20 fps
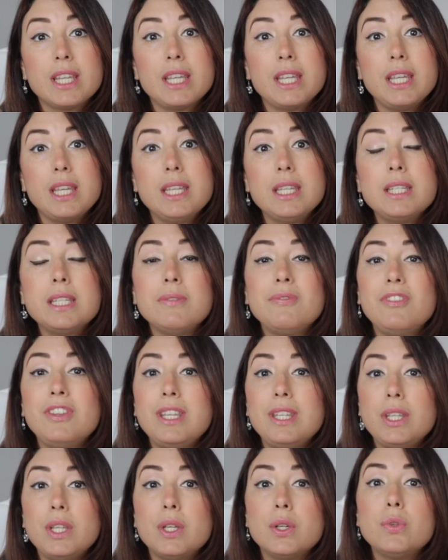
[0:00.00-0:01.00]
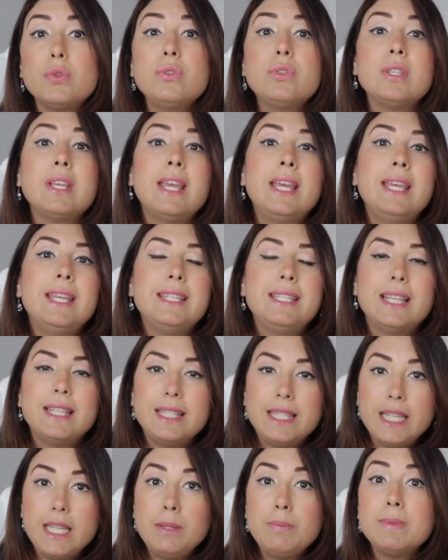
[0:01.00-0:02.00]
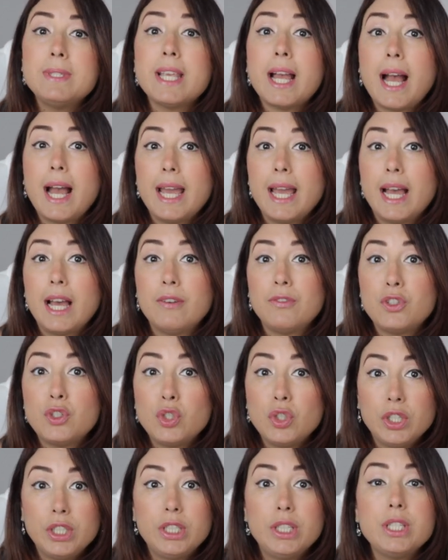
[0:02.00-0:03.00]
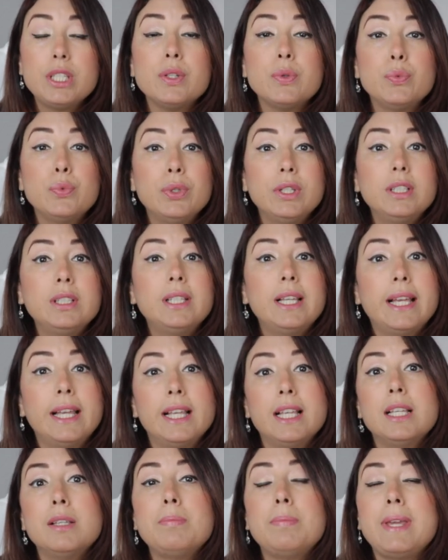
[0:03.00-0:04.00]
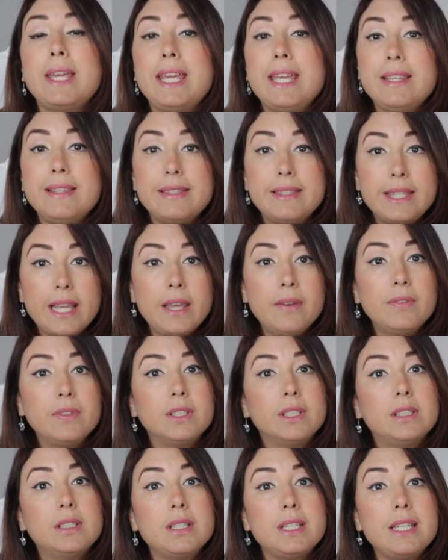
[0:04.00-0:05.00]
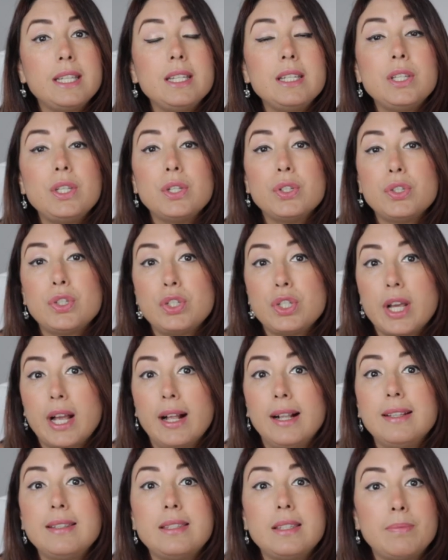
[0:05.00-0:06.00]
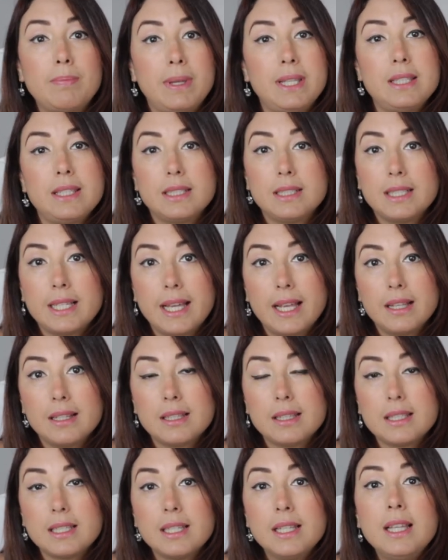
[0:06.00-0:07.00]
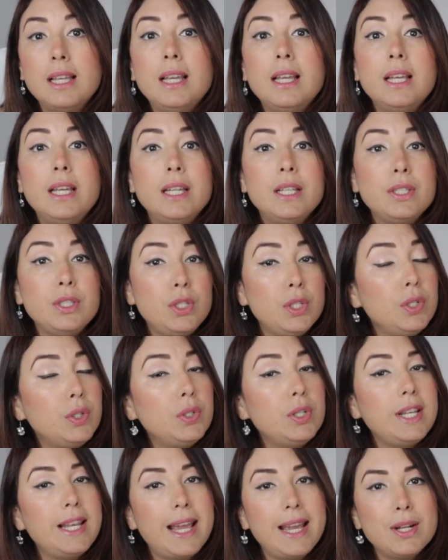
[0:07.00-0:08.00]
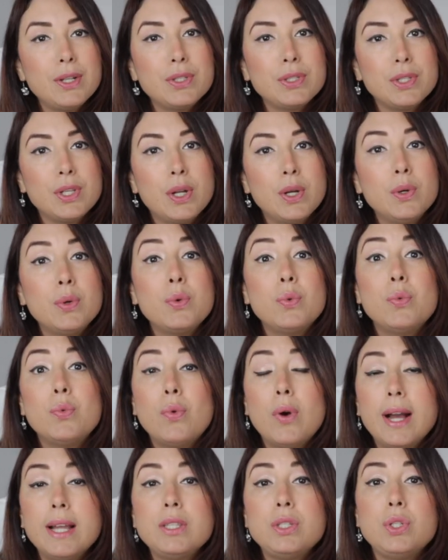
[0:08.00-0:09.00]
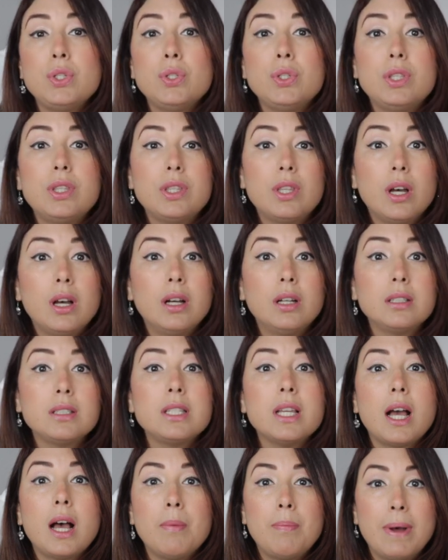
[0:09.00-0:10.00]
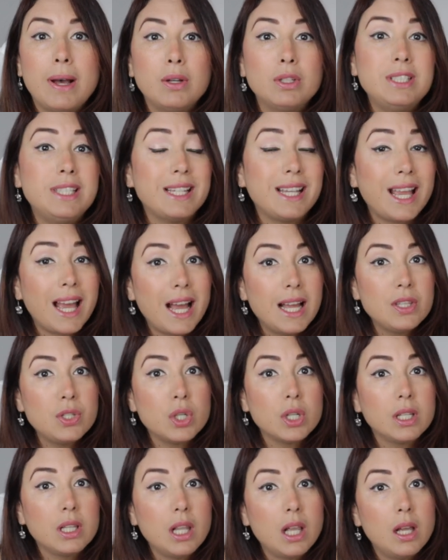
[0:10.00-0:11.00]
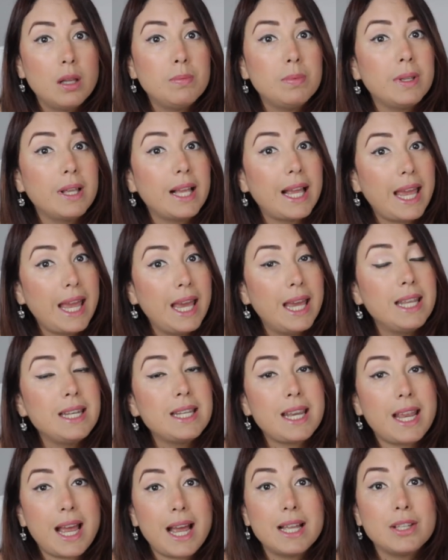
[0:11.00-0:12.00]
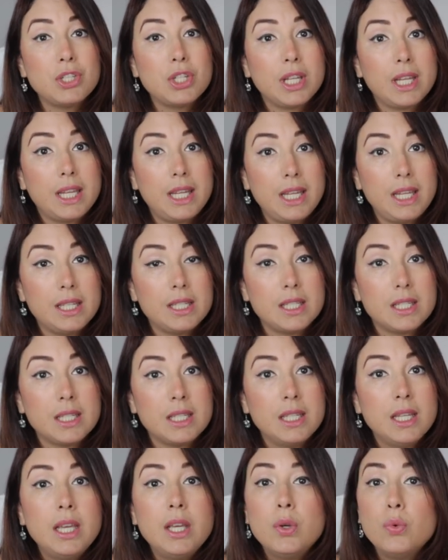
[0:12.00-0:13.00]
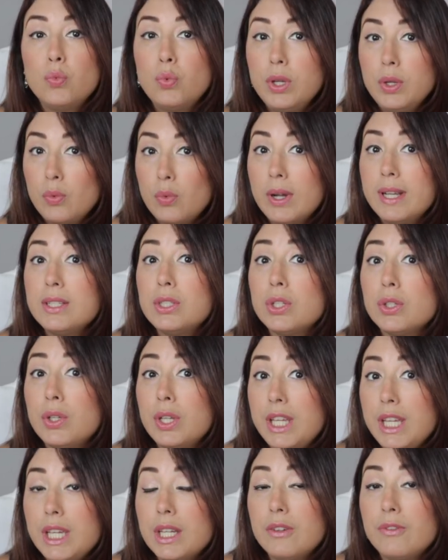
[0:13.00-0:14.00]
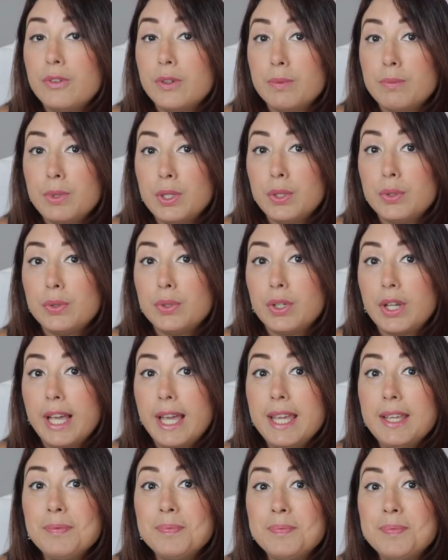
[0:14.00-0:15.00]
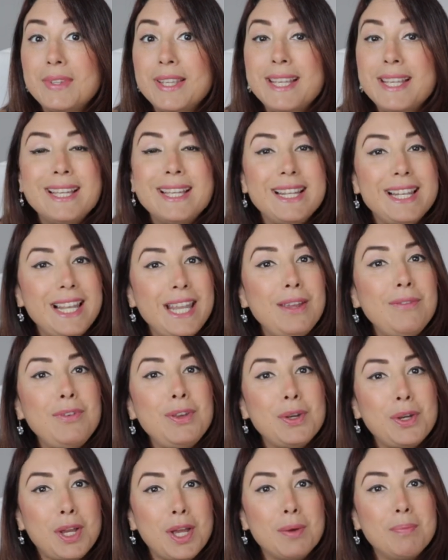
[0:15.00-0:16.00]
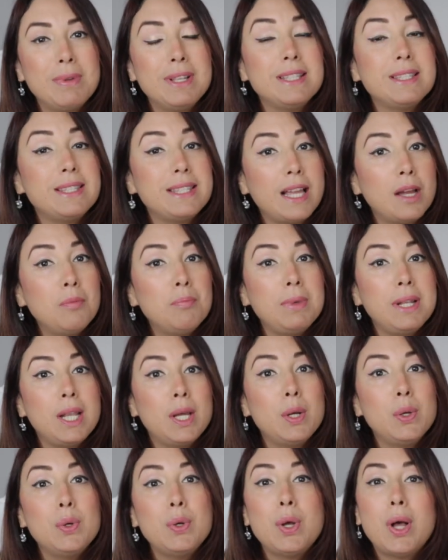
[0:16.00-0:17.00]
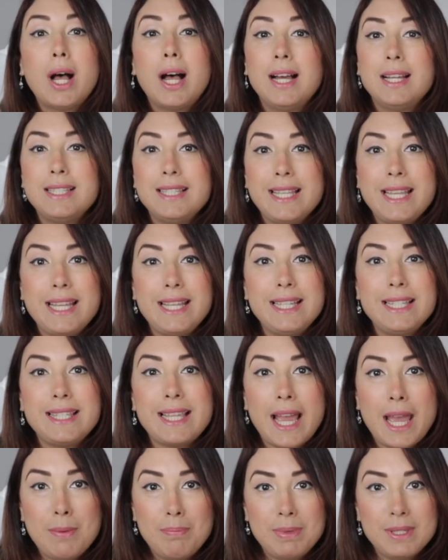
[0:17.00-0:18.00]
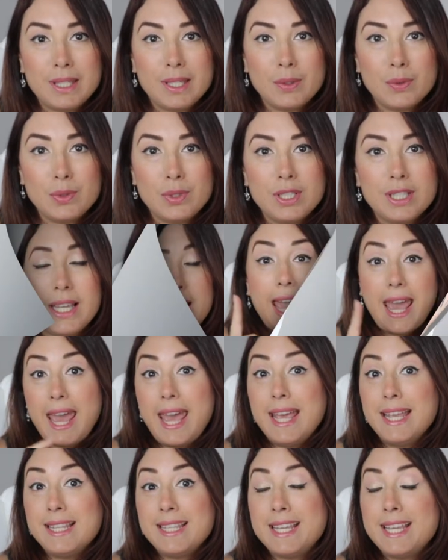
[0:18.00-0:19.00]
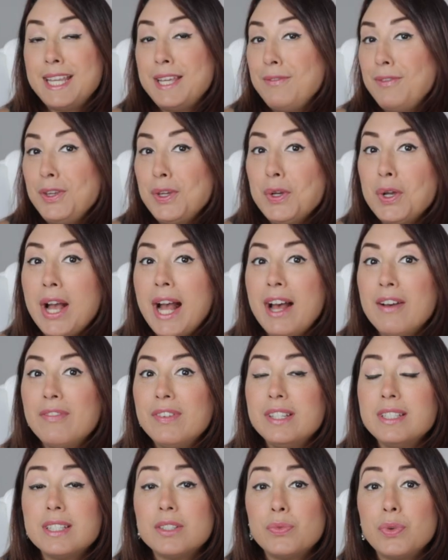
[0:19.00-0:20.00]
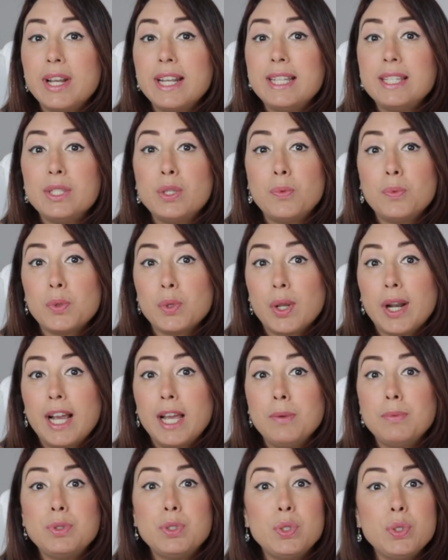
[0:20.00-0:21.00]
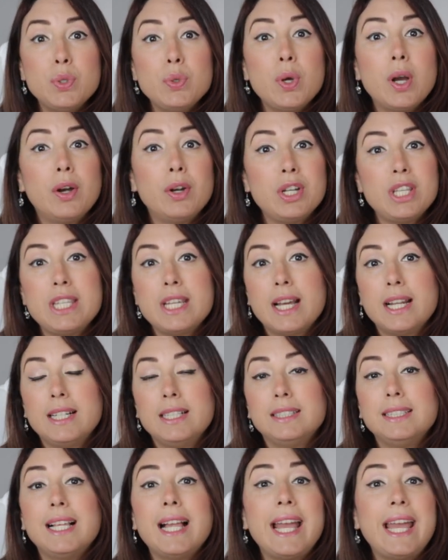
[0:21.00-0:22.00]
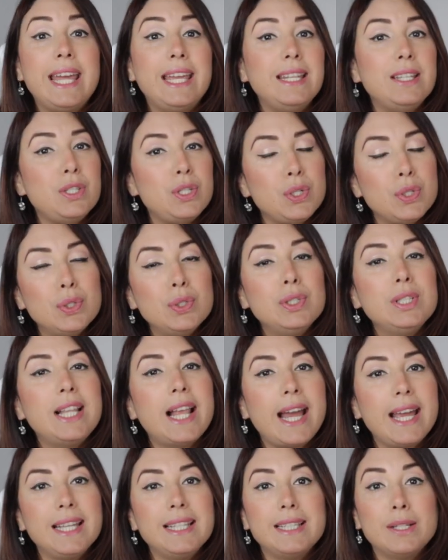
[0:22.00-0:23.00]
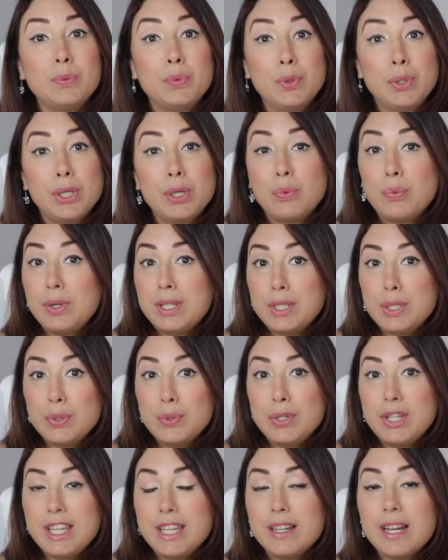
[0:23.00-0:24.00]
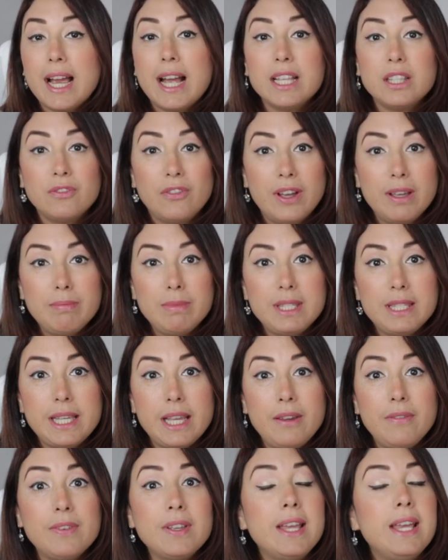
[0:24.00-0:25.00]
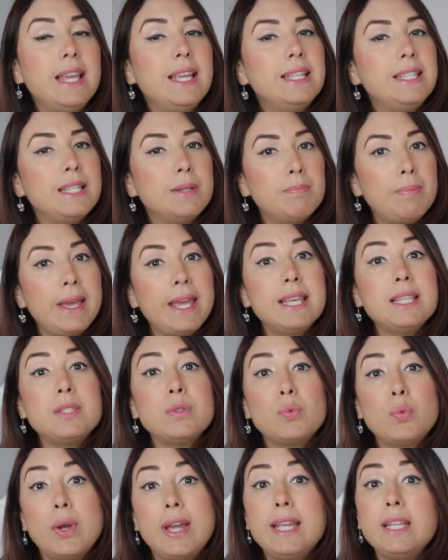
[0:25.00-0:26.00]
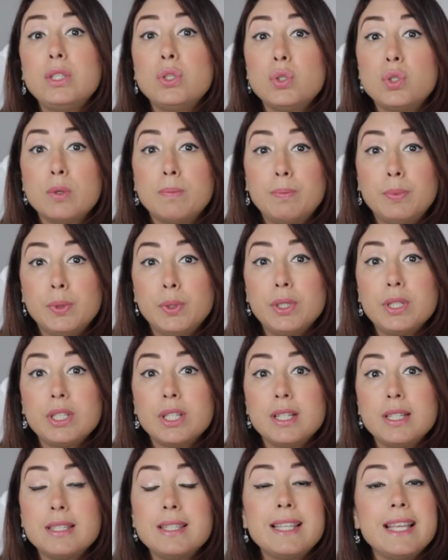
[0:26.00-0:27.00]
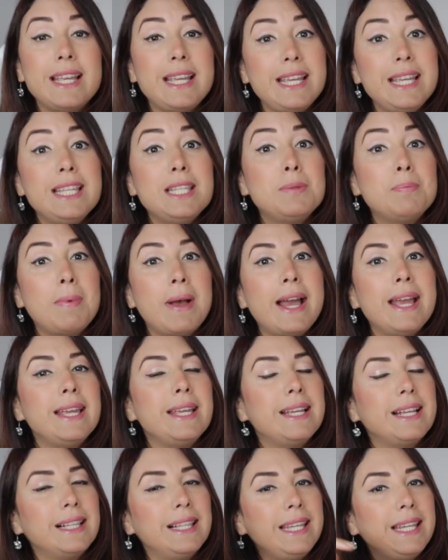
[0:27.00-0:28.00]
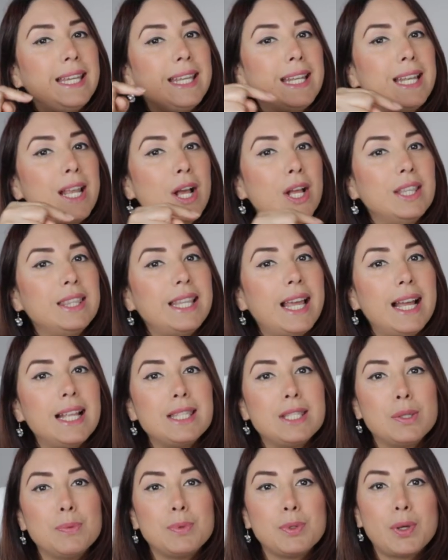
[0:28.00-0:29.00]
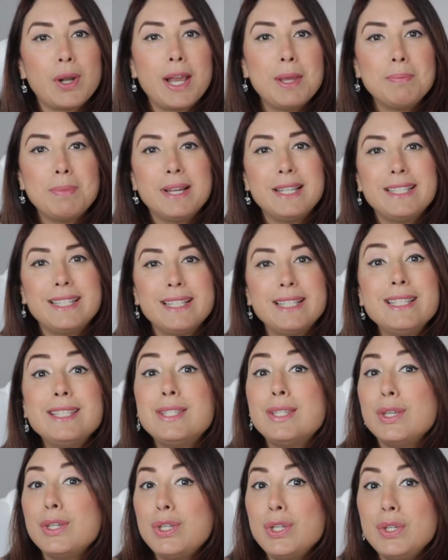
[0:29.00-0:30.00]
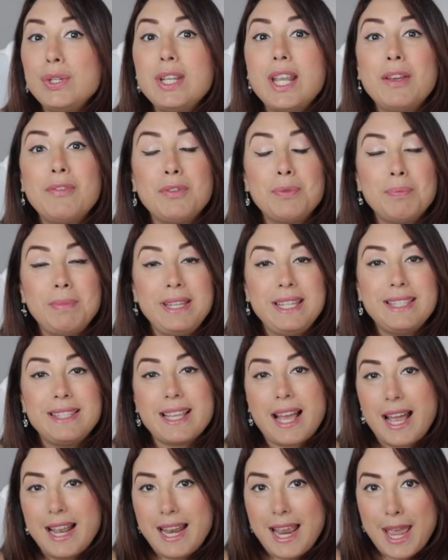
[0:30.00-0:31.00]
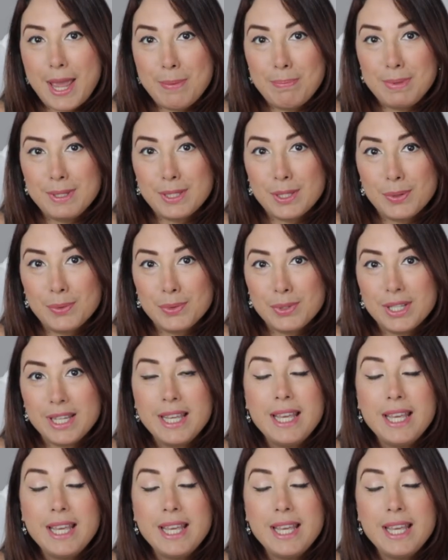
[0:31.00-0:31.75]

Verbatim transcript: heat videos, the tips I have shared will help in safeguarding your child's mental health do let us know what you thought about the Gacha Club and Gacha Heat. We want to hear from you, okay? Leave your comments down below on this episode. And if you haven't already subscribed to our channel and you like the work we do here at FamiSafe, the best way to support us is by clicking on that subscribe button so you never miss an episode.